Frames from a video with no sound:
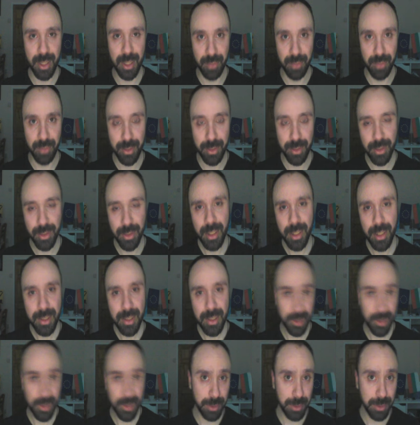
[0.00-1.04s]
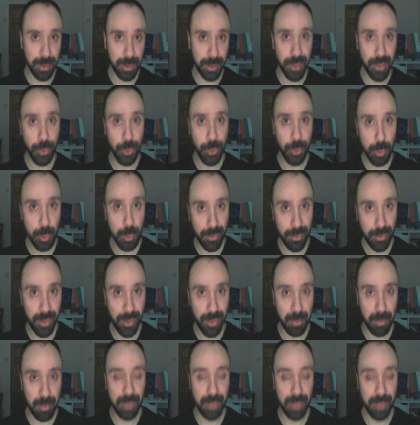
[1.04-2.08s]
it. Still, as a rule of
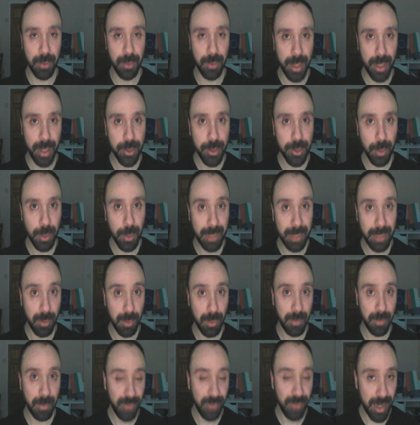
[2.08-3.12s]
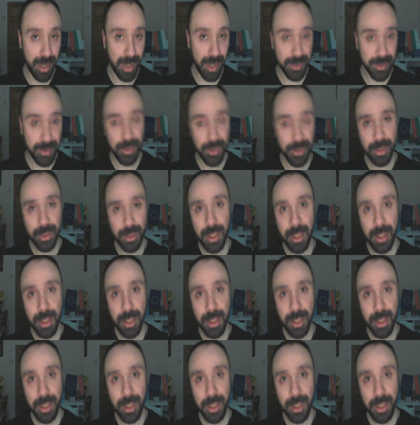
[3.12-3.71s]
thumb, if you like to level up fast,